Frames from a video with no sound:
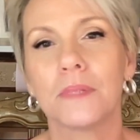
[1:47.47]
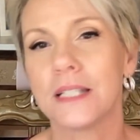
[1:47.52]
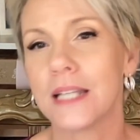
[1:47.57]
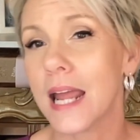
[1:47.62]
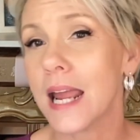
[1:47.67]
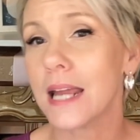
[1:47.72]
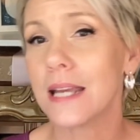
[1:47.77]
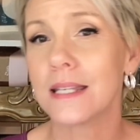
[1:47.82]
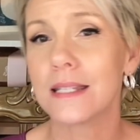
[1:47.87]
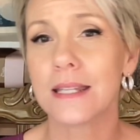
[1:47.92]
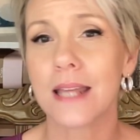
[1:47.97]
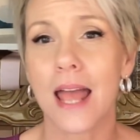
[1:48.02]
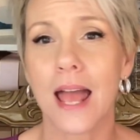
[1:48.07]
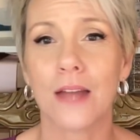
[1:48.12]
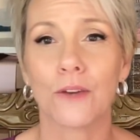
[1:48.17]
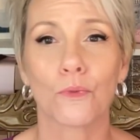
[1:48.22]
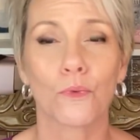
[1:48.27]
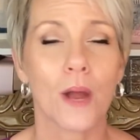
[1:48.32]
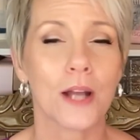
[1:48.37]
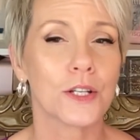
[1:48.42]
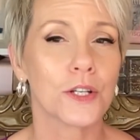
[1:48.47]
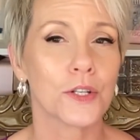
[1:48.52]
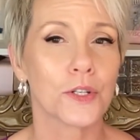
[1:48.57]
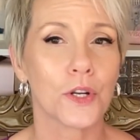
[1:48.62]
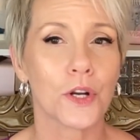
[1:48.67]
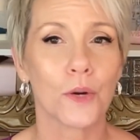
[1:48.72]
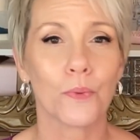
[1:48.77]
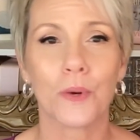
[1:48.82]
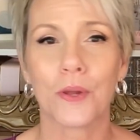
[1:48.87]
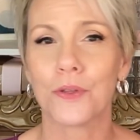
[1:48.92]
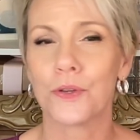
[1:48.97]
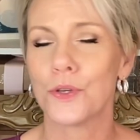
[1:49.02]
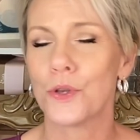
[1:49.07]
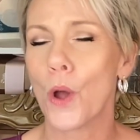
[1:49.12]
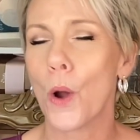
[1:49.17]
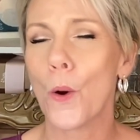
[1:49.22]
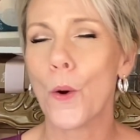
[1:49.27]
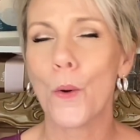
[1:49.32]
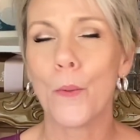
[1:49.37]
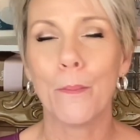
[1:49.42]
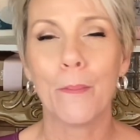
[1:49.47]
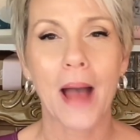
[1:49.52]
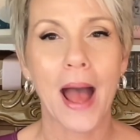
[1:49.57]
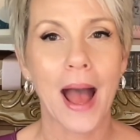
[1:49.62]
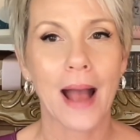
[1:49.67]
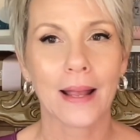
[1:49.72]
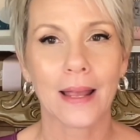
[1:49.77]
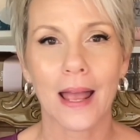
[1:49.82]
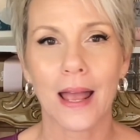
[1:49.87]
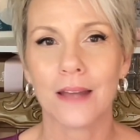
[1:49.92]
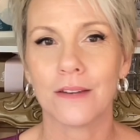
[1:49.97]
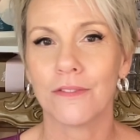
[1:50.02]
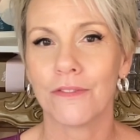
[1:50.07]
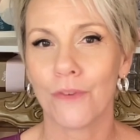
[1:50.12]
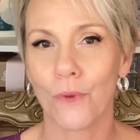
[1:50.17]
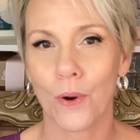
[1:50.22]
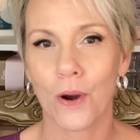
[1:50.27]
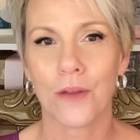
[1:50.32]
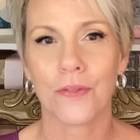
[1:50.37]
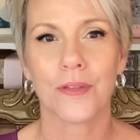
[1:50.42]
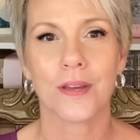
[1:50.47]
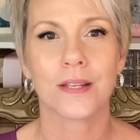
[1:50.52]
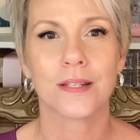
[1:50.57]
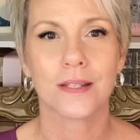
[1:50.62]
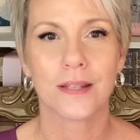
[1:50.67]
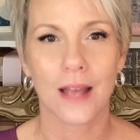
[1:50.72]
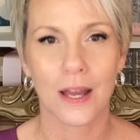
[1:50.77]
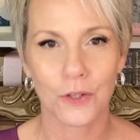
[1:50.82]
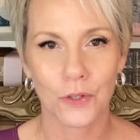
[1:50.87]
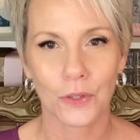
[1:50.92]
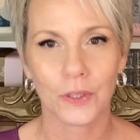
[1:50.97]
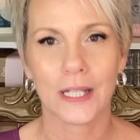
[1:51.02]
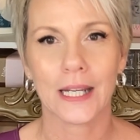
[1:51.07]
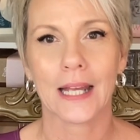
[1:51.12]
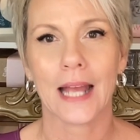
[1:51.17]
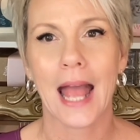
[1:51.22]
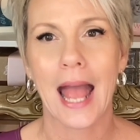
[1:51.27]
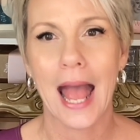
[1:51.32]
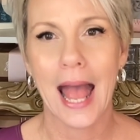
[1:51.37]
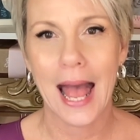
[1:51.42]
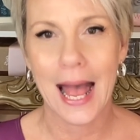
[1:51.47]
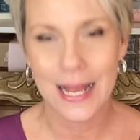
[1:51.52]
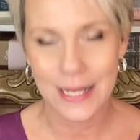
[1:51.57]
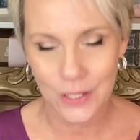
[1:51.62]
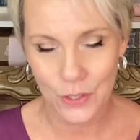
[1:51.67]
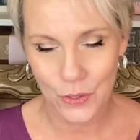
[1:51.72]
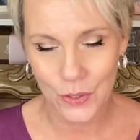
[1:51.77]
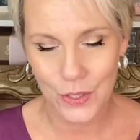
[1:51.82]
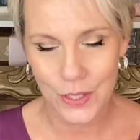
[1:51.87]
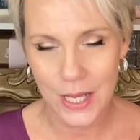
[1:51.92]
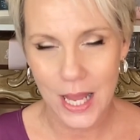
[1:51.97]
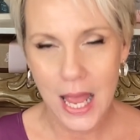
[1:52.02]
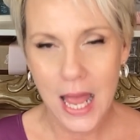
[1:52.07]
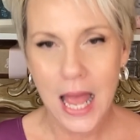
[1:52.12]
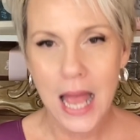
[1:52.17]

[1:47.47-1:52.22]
date, and register with no back and forth scheduling hassles.